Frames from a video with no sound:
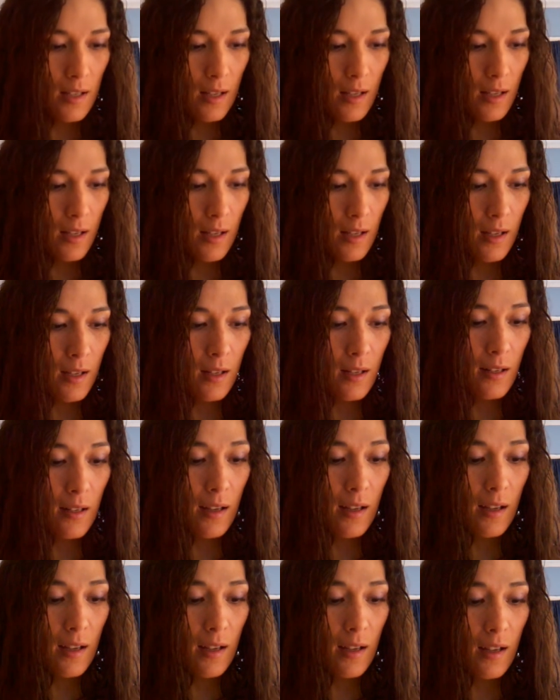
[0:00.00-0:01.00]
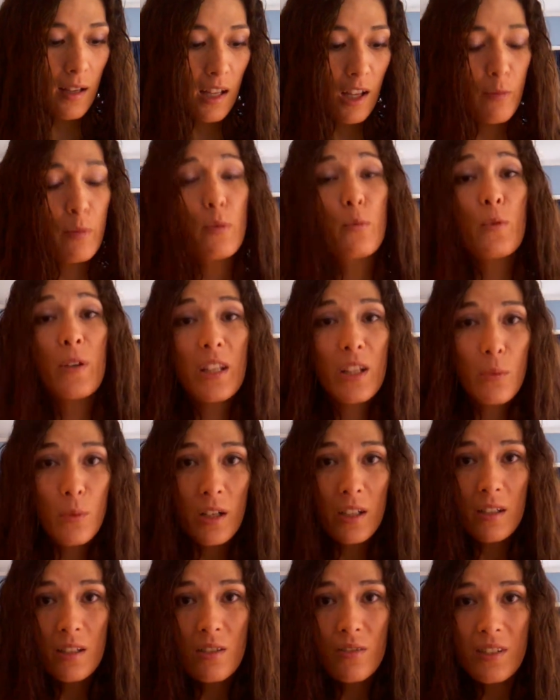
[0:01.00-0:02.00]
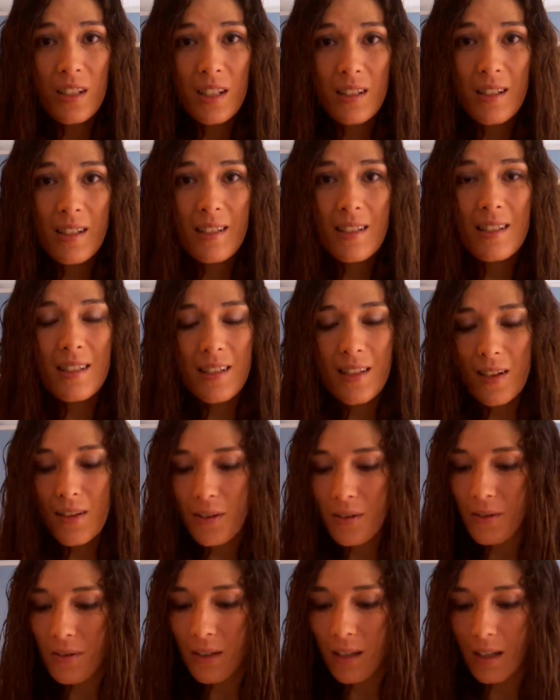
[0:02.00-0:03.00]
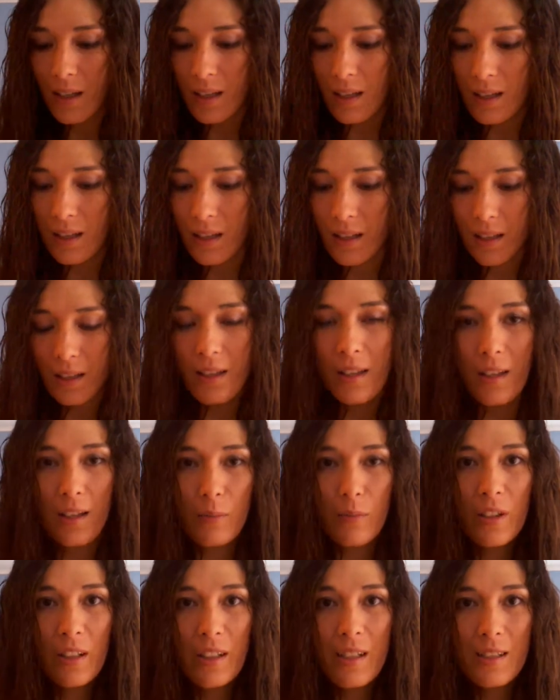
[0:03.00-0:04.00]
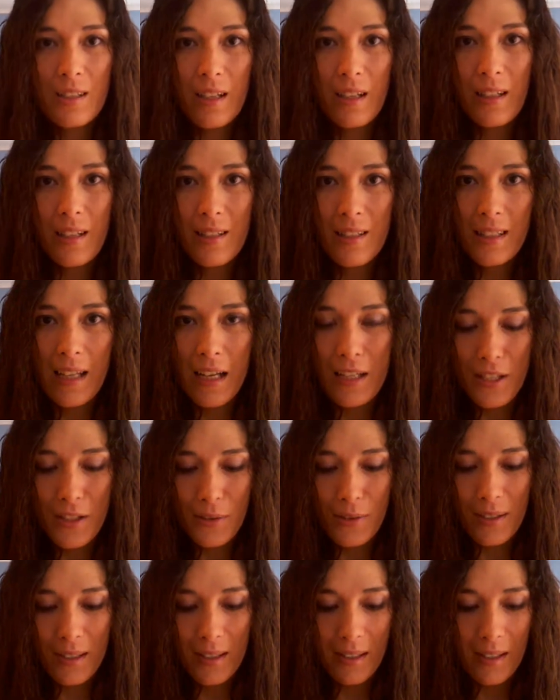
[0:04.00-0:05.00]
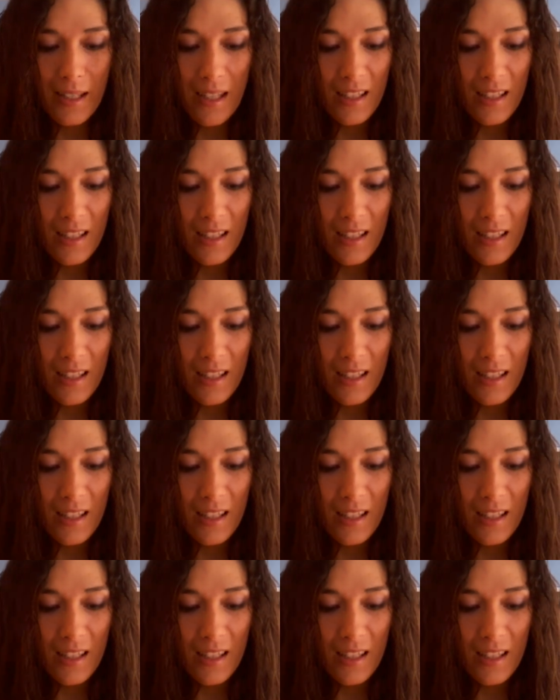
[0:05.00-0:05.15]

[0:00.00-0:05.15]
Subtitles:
And I've been really wanting to read this, so I'm really excited to get to it.